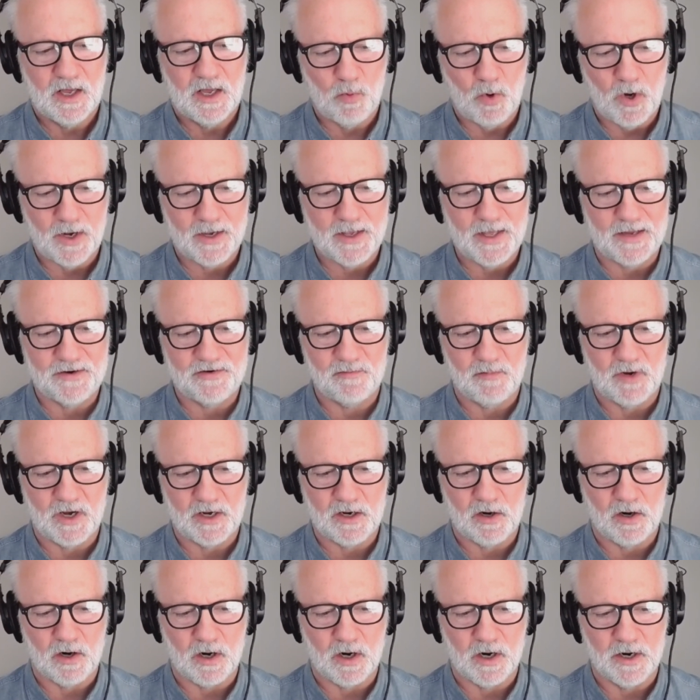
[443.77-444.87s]
I'd walk out to
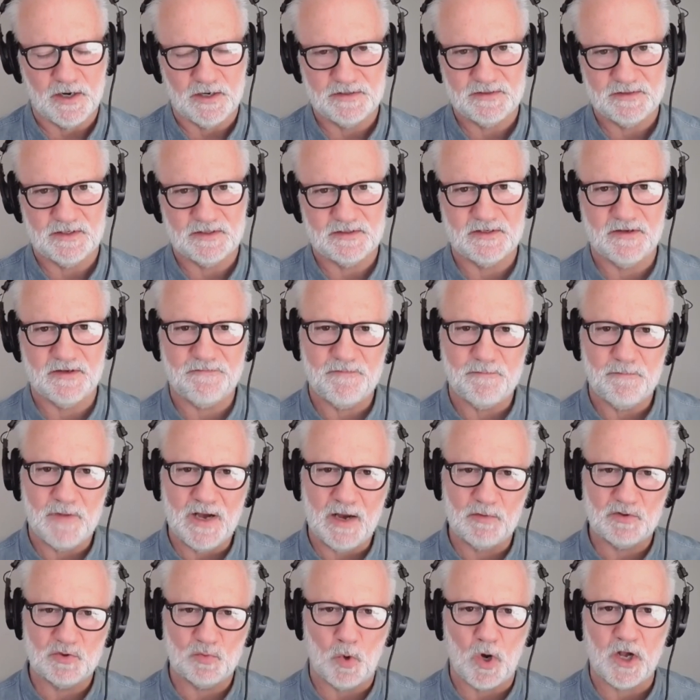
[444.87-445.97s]
my car, and it's as if
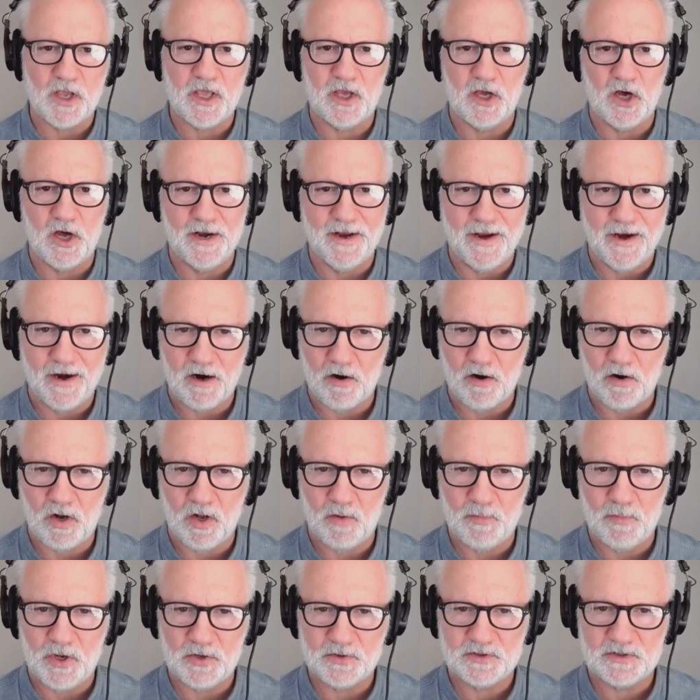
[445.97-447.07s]
I was walking on air
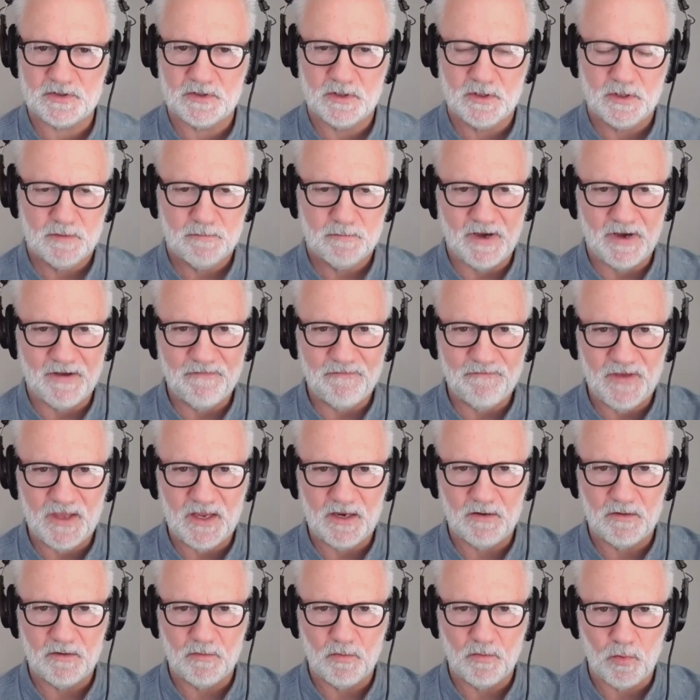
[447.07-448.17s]
almost. My
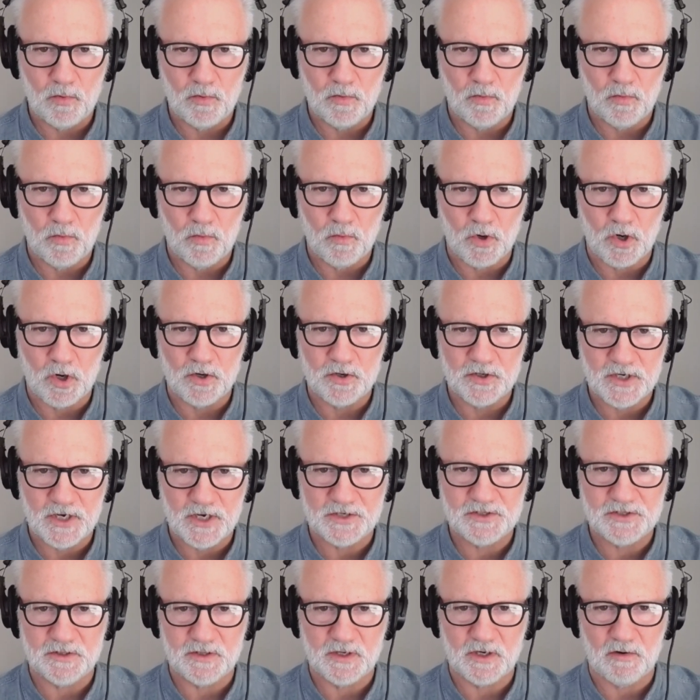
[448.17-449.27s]
feet weren't
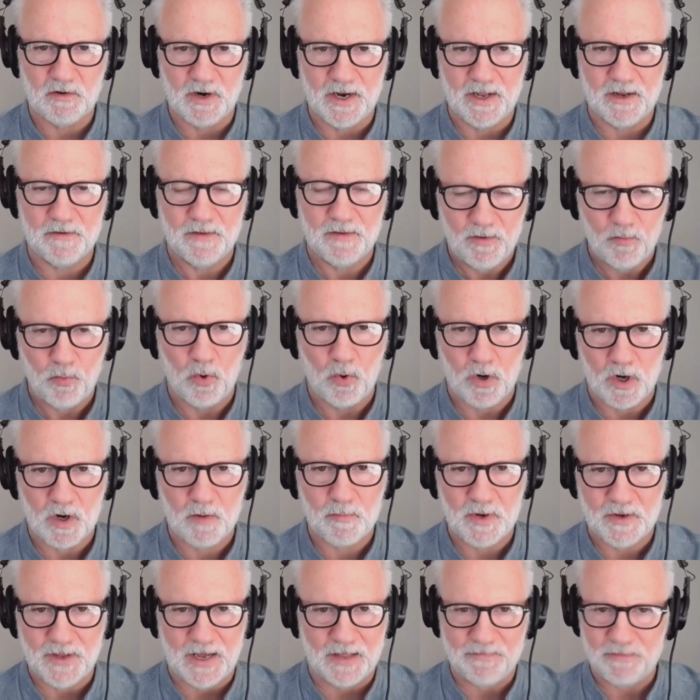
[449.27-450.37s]
touching the ground. They
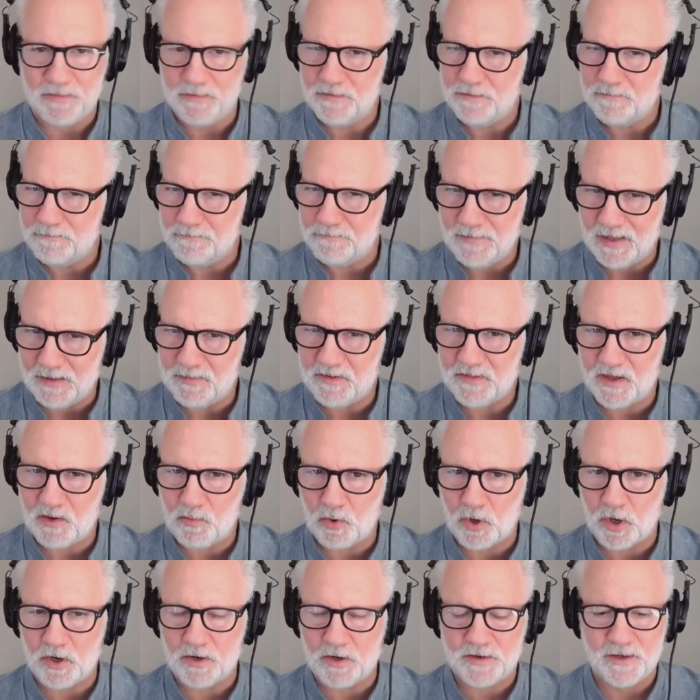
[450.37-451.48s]
were, but maybe they
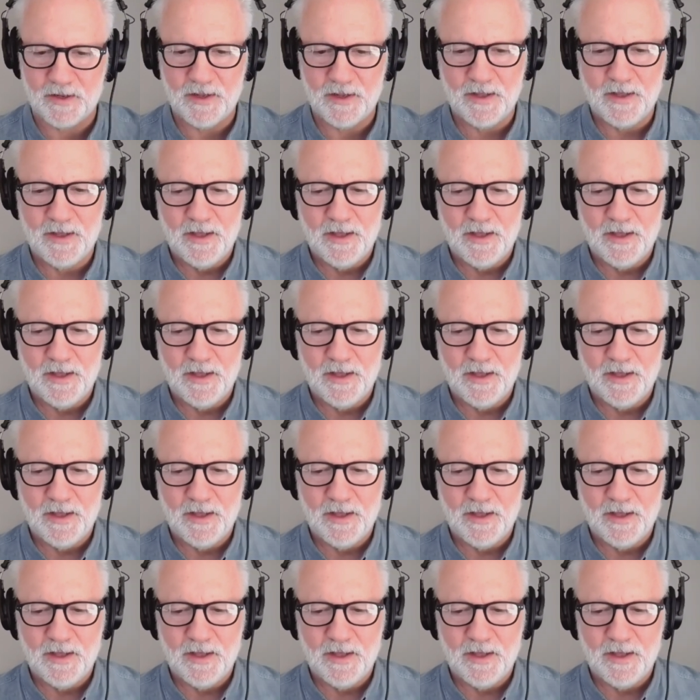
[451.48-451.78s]
weren't.